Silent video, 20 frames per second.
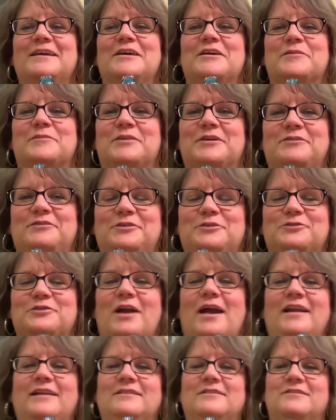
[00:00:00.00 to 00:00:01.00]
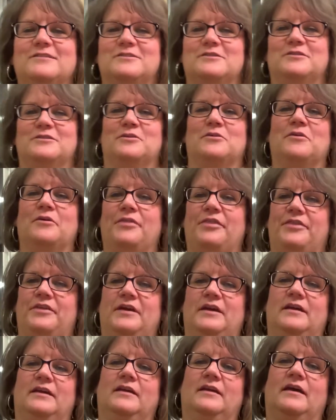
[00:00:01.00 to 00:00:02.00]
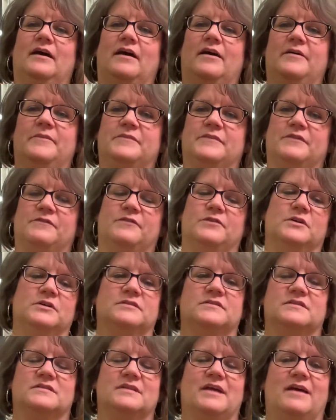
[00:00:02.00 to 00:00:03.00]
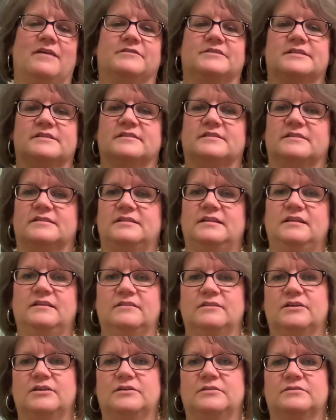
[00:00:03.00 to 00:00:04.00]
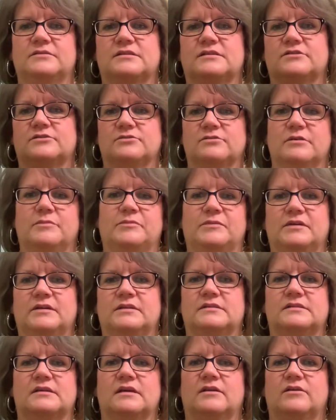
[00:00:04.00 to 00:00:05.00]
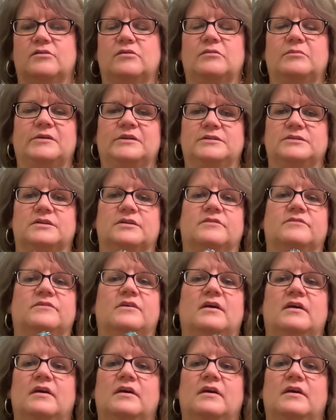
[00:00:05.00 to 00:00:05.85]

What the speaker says: But if you try to learn the whole thing, the verses have 16th notes and triplets and a whole bunch of